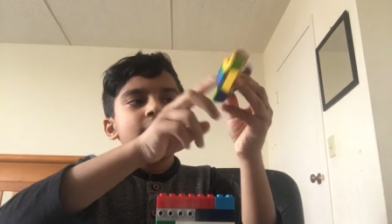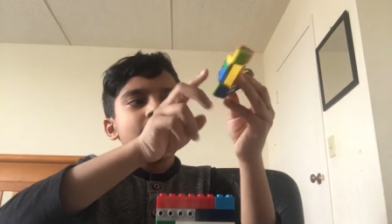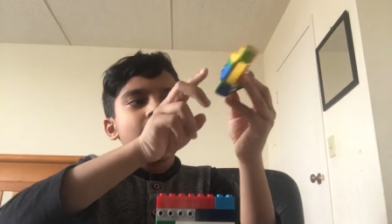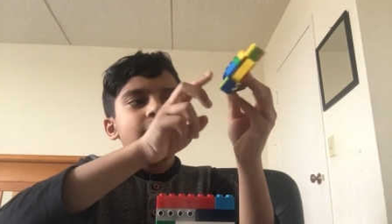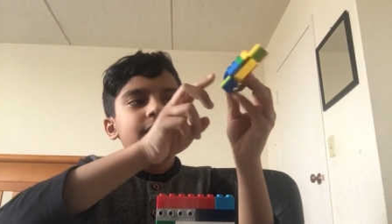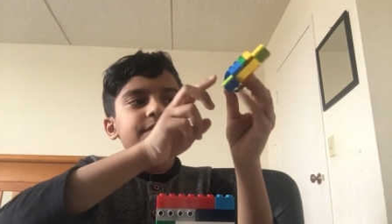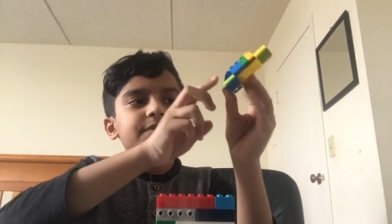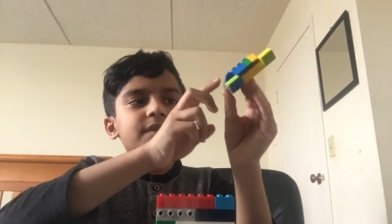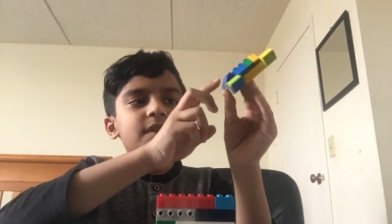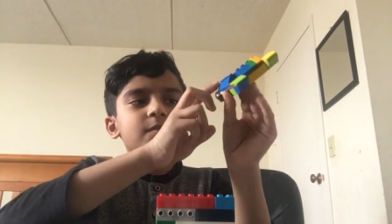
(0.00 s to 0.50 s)

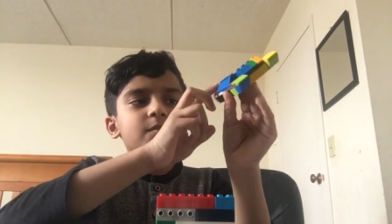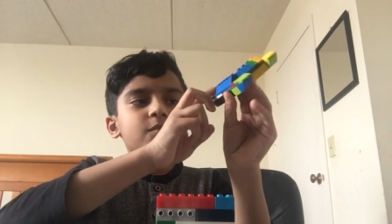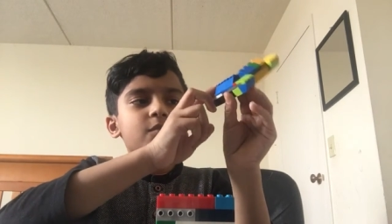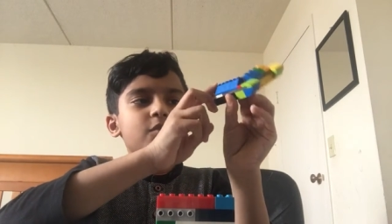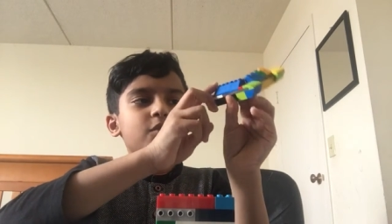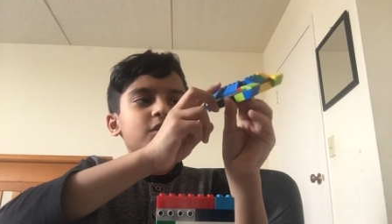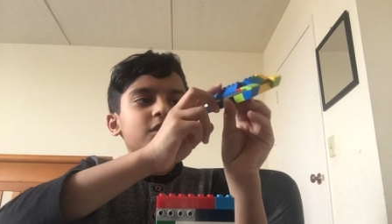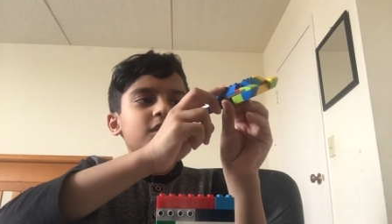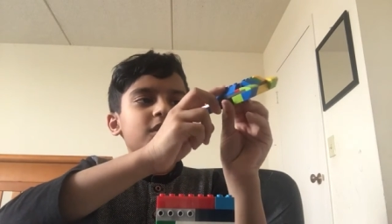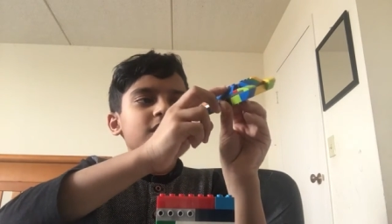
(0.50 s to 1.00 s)
and then
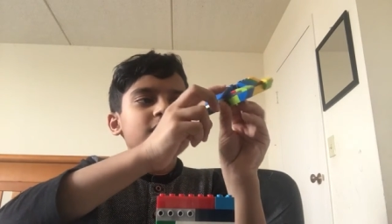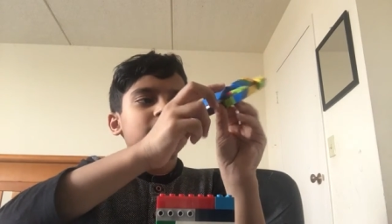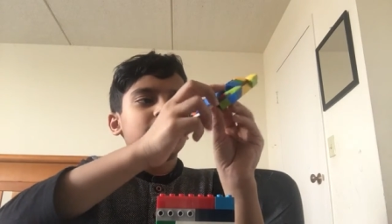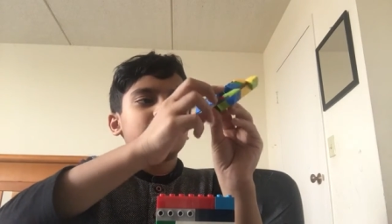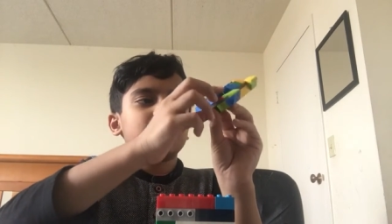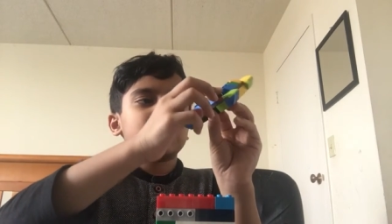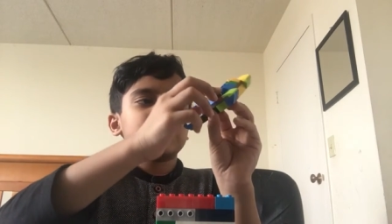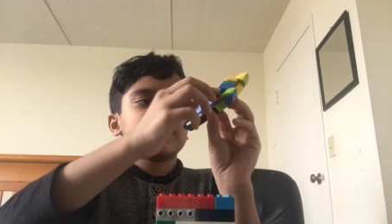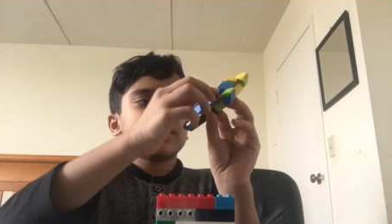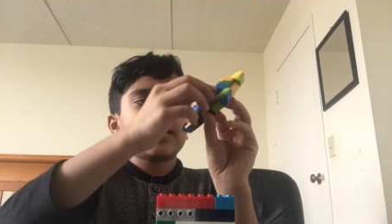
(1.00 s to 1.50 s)
more
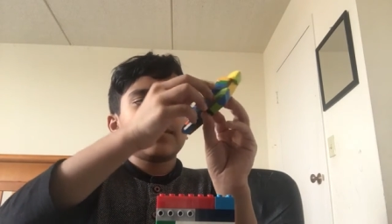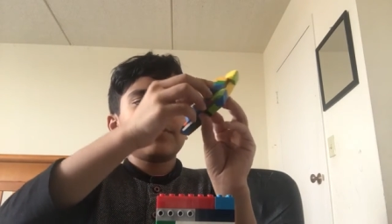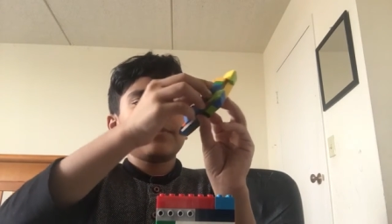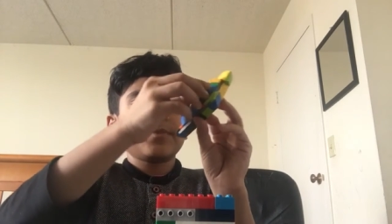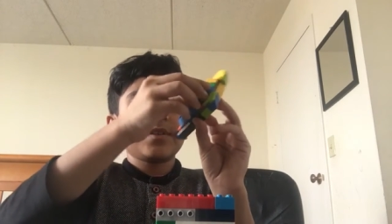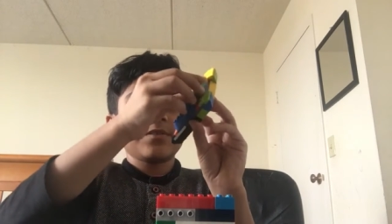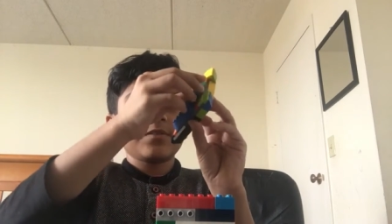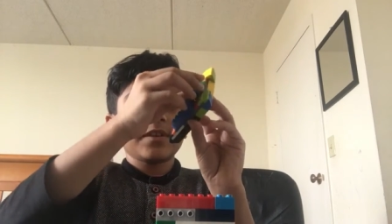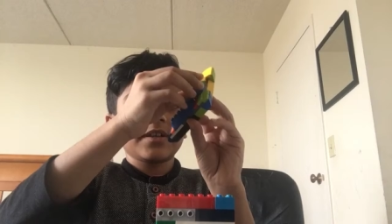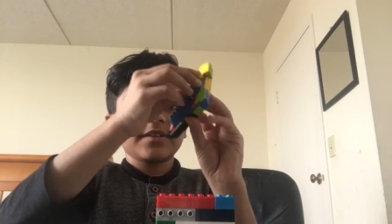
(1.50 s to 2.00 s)
the same
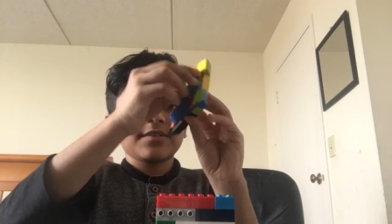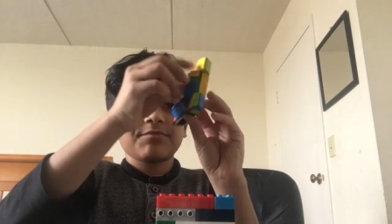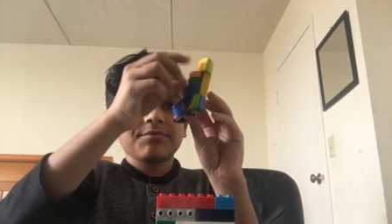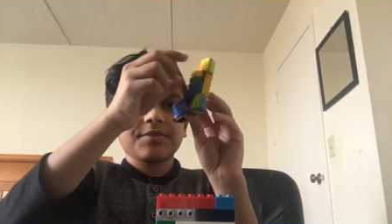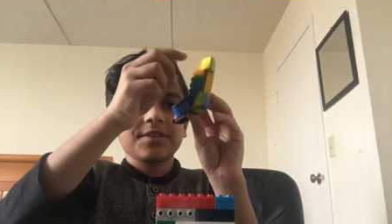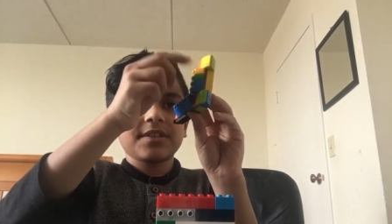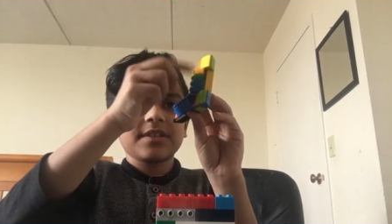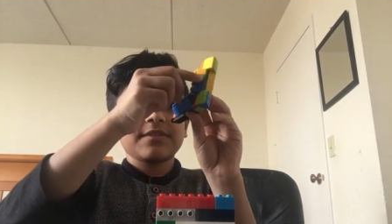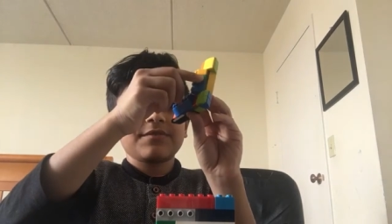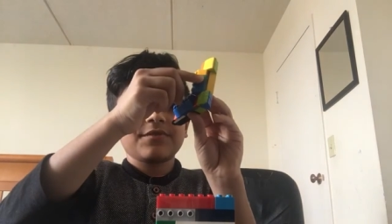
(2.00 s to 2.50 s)
thing as we
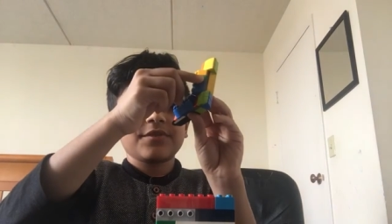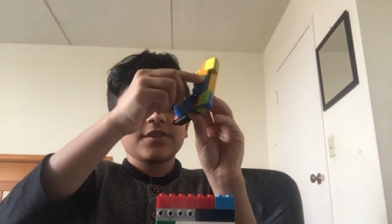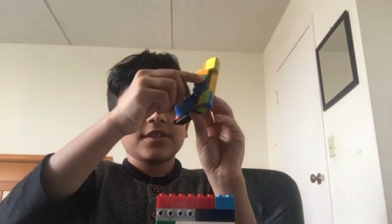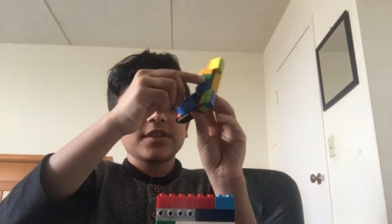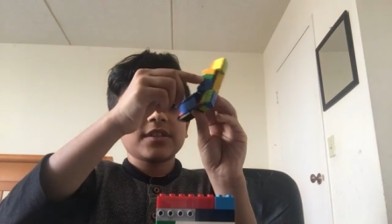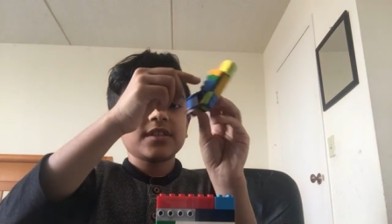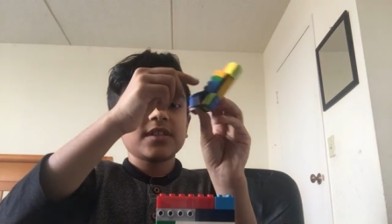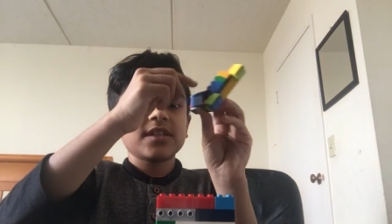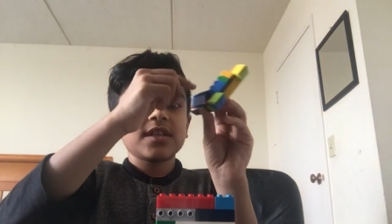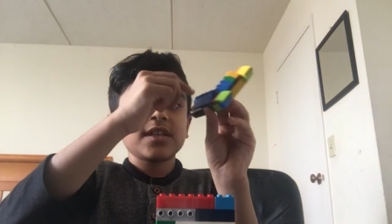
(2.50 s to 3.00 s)
did for
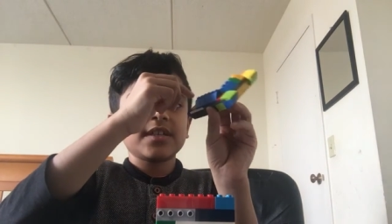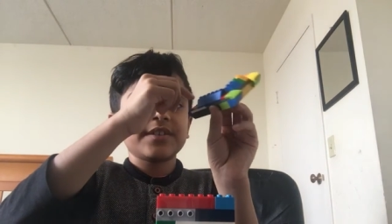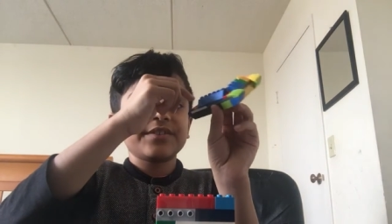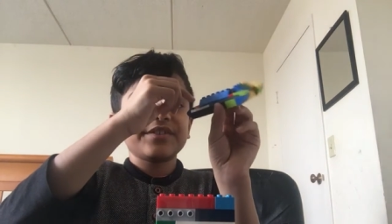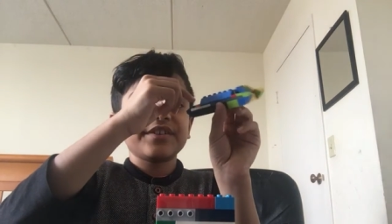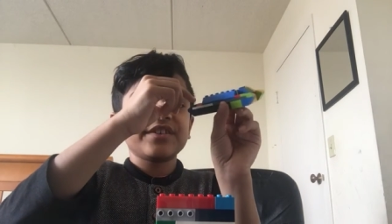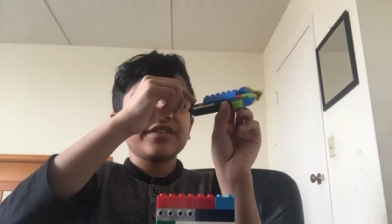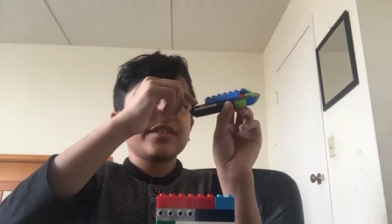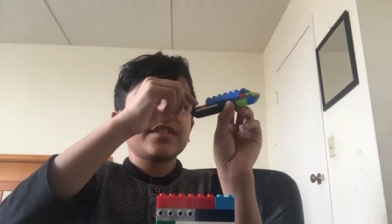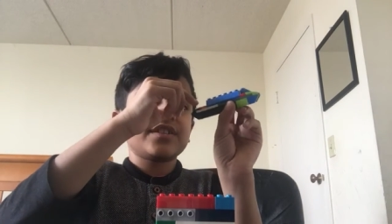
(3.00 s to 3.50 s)
this side and
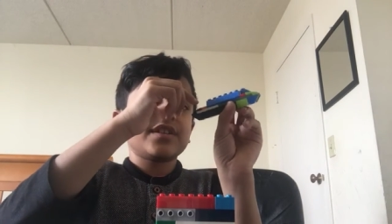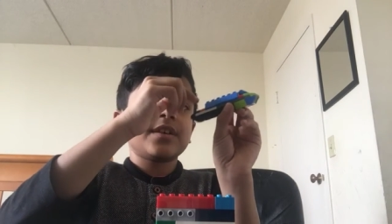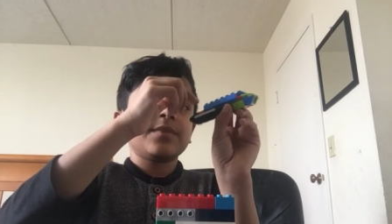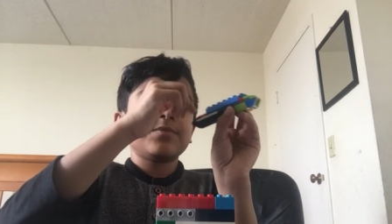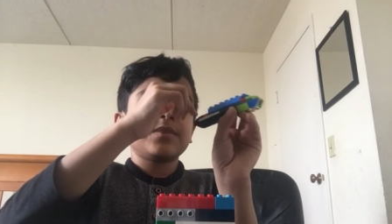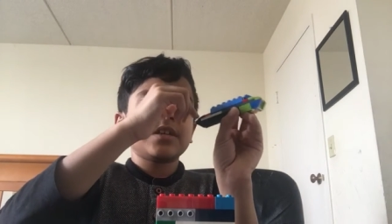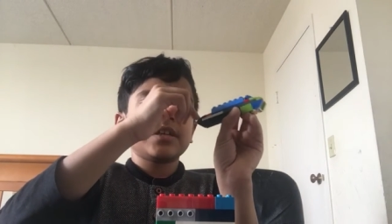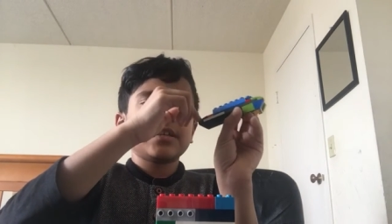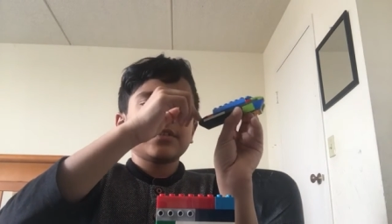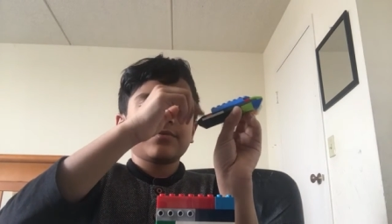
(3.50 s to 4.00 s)
then the same
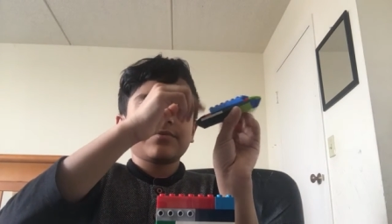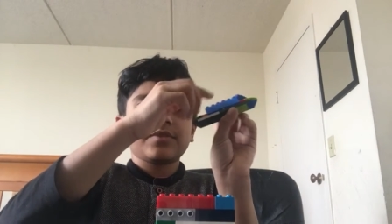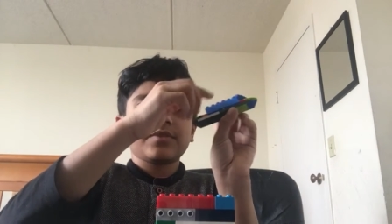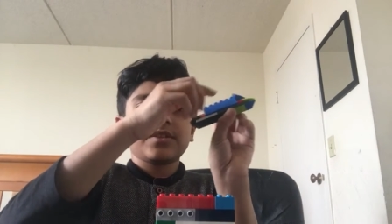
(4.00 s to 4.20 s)
thing as we